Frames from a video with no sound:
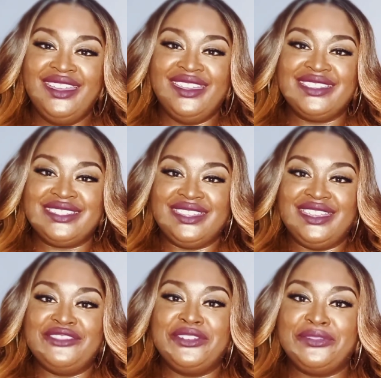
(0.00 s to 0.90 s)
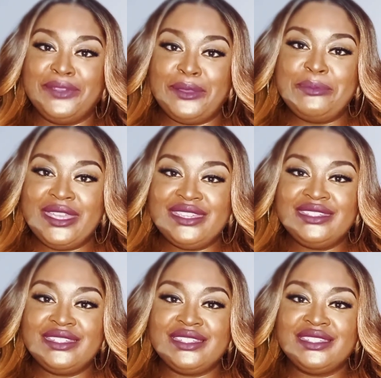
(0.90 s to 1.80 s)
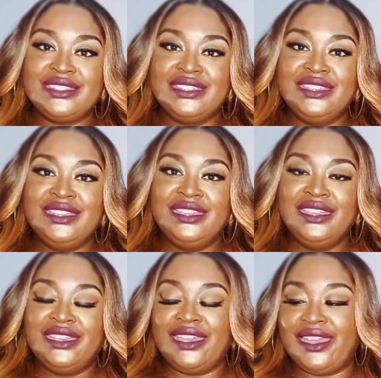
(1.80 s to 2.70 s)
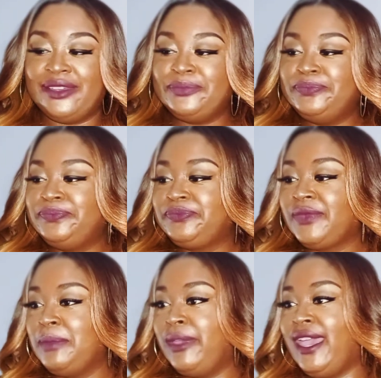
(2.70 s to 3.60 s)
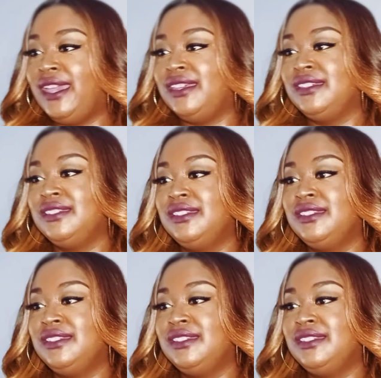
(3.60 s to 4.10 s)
It's to get fulfillment. Yeah. But hey,